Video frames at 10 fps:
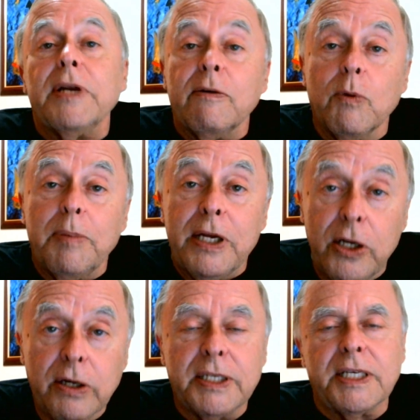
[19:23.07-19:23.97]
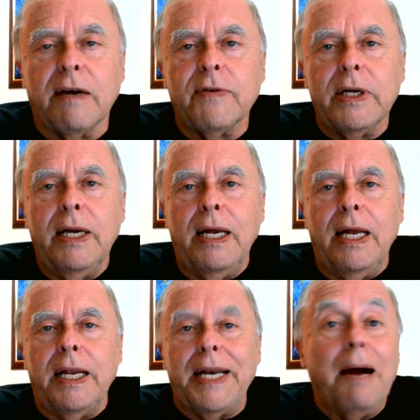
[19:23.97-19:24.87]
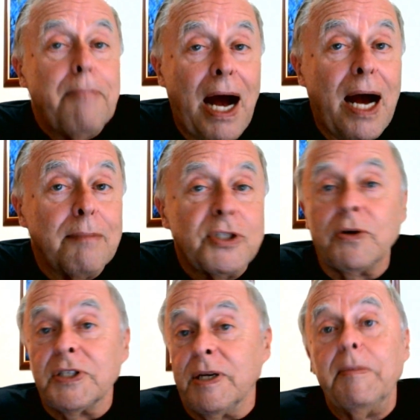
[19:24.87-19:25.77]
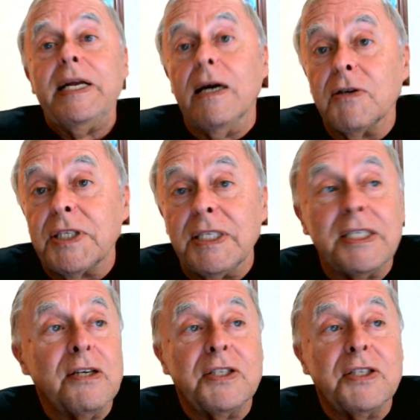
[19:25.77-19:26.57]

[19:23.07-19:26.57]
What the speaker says: But it will be your discovery, not Bob's or somebody else's